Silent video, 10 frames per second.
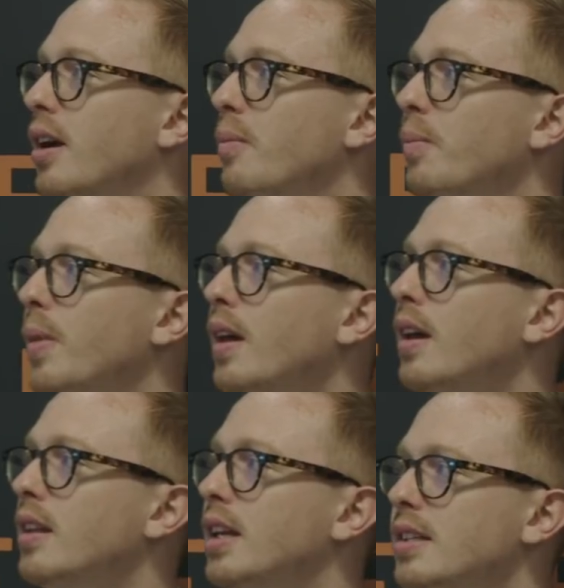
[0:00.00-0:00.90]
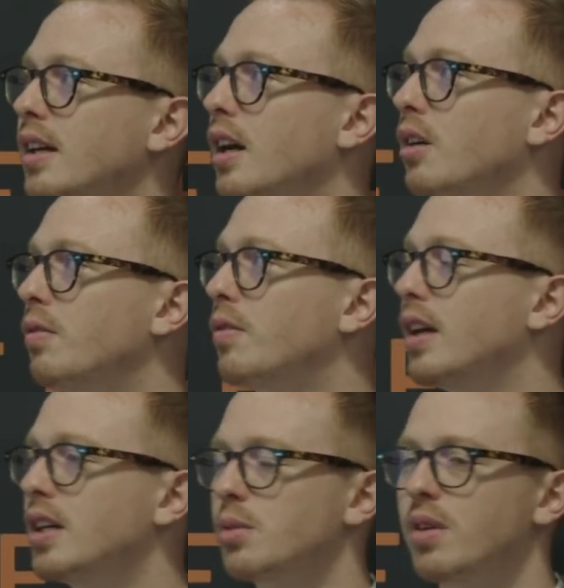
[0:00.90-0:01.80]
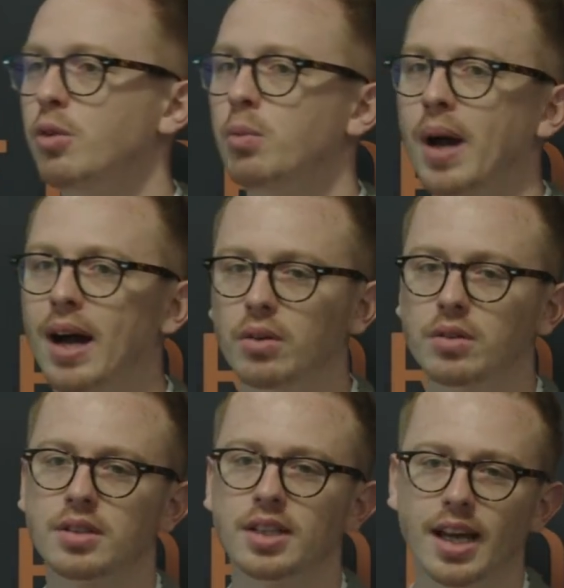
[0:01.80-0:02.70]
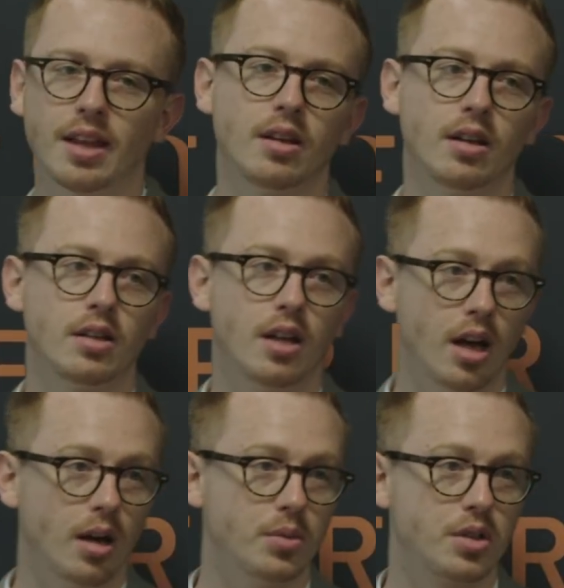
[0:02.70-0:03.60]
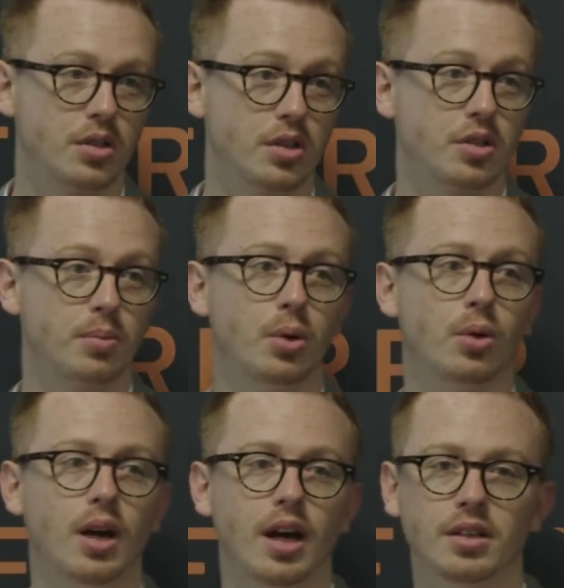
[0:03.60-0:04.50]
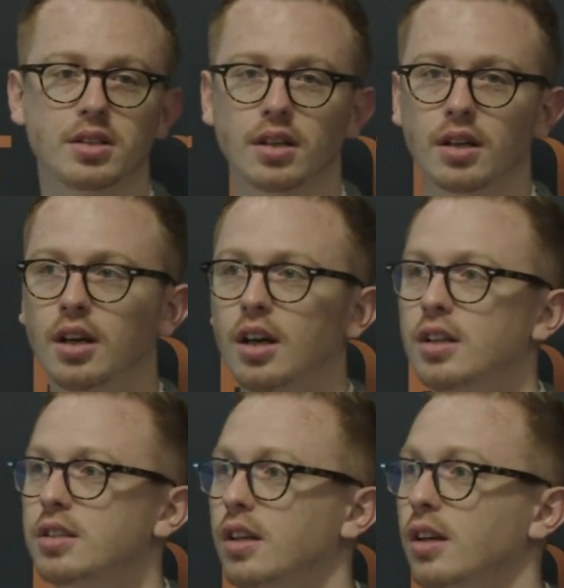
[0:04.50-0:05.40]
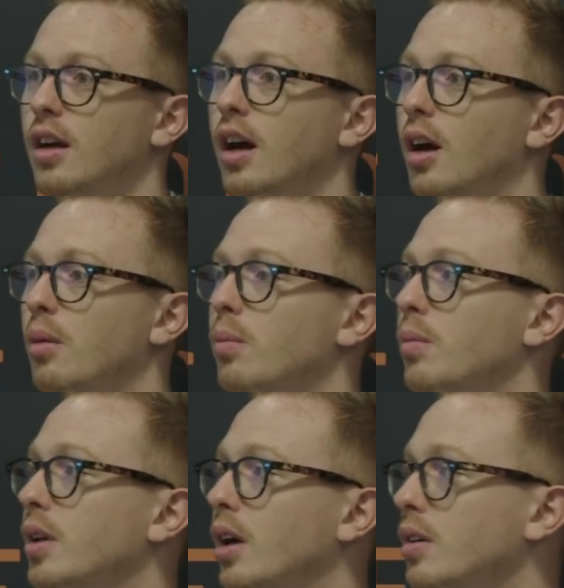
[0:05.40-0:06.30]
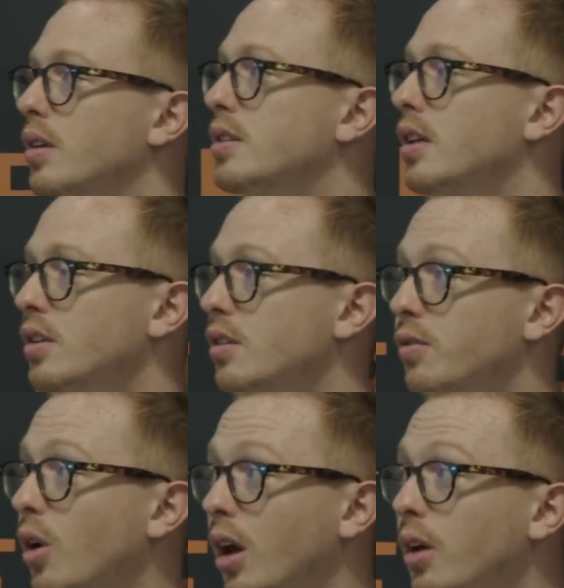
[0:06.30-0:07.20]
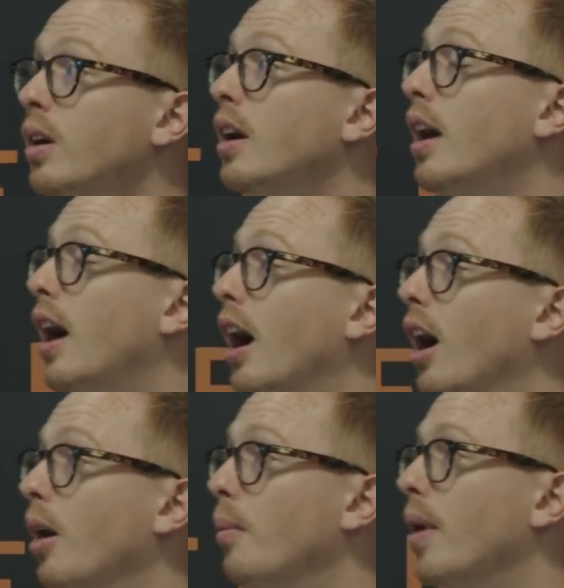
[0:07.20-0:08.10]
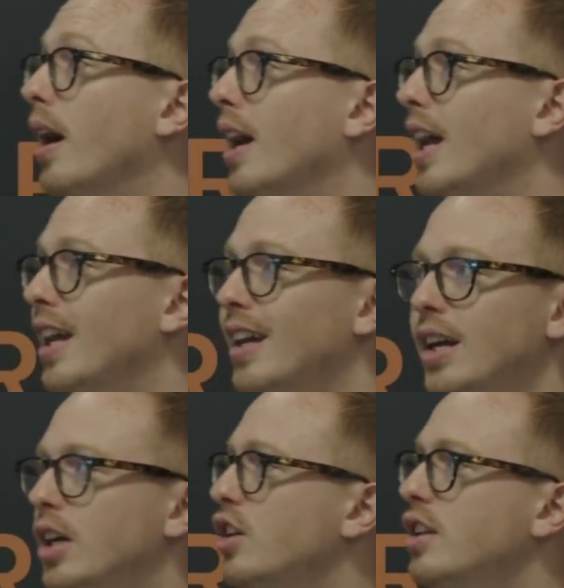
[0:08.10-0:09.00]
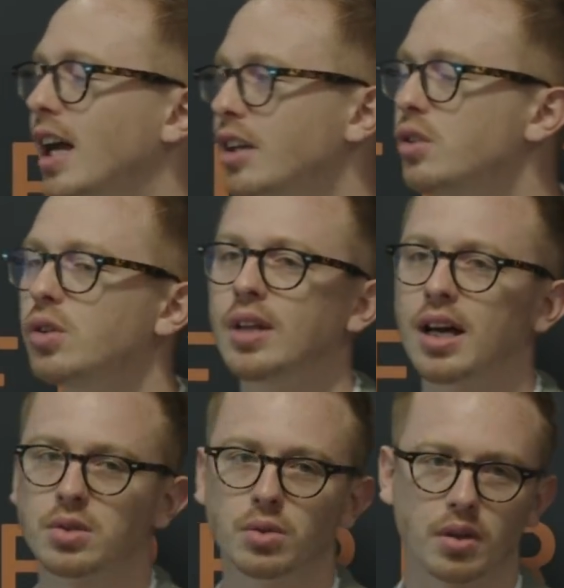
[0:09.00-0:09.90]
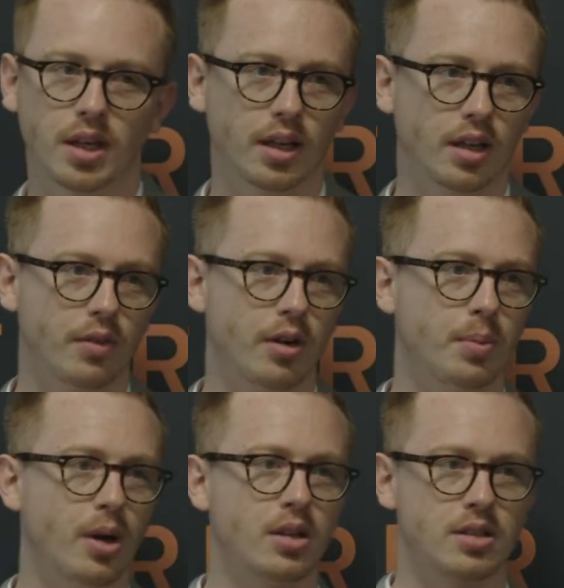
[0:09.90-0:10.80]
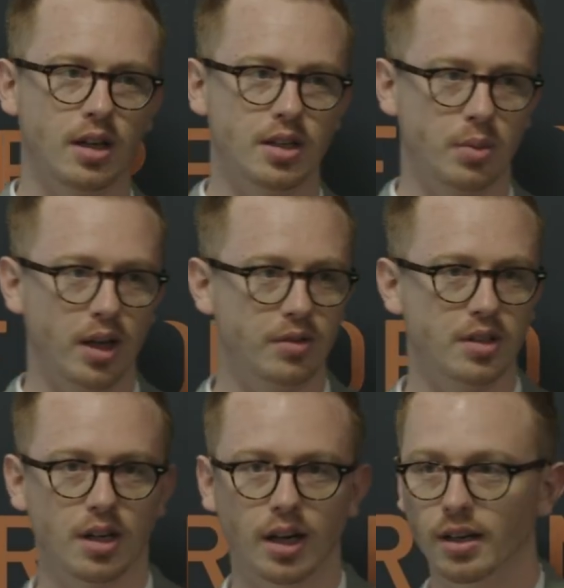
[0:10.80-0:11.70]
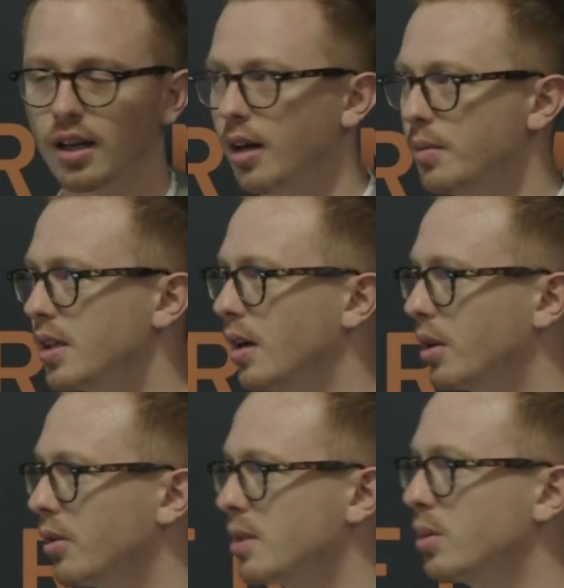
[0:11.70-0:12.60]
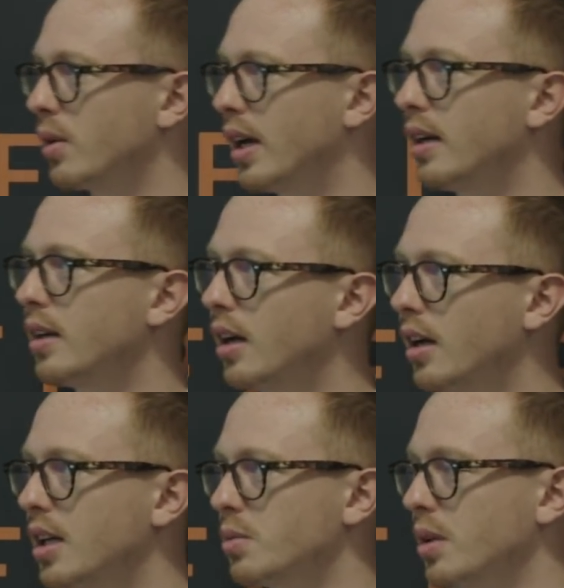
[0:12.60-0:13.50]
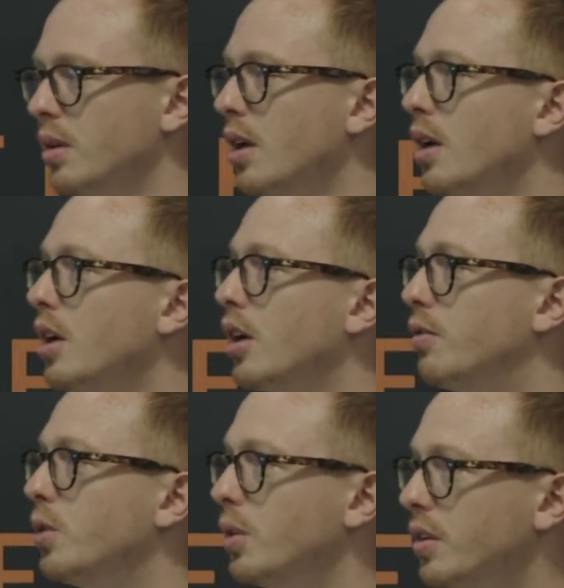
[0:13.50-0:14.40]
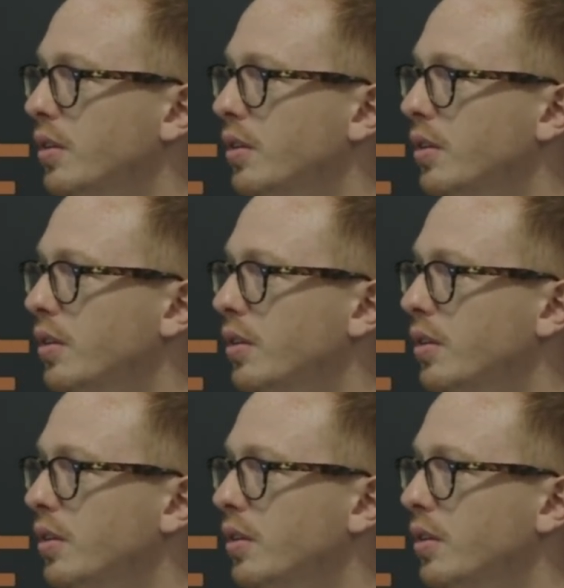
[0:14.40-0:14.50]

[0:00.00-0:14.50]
um, these are kind of things that we've all bound together um, to, to support and to, to um, you know, to, to follow. Um, can, can you do that sort of thing in a very personalised way of design? Um, so I'm going to explore that uh, as we go forward.